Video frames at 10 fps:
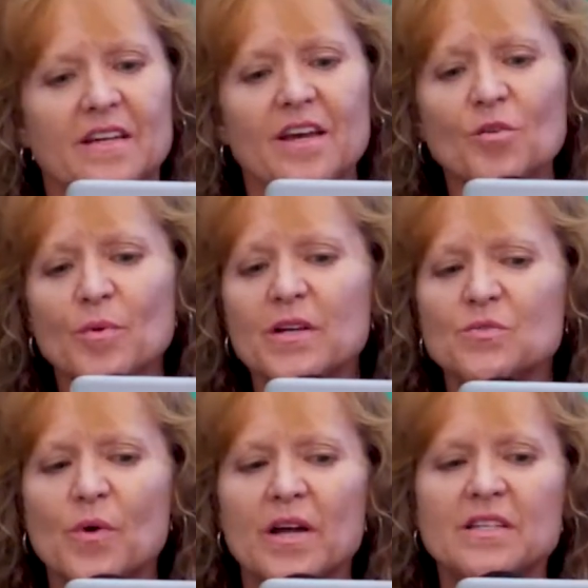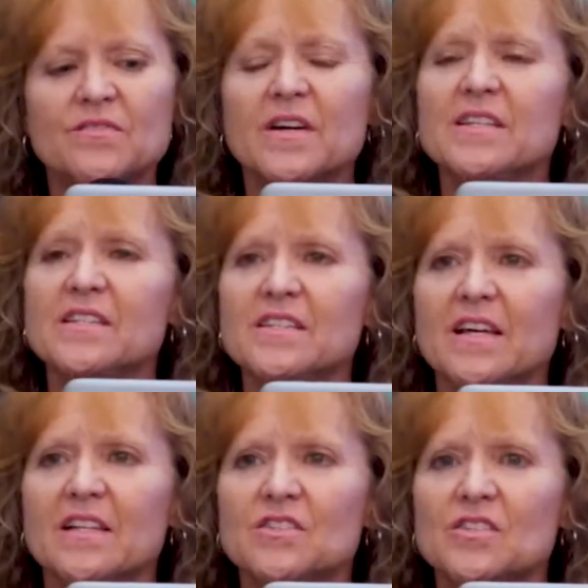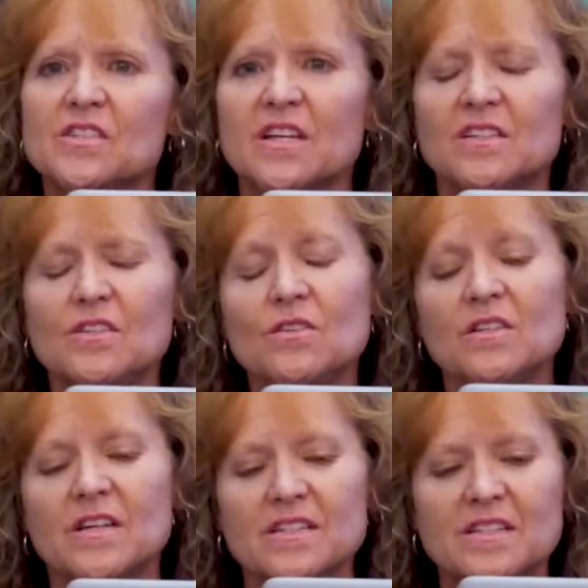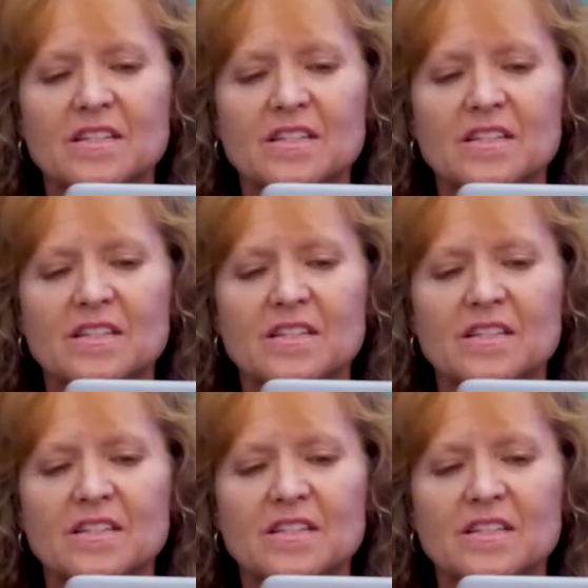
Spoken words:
enterprise-wide device intelligence and utilizes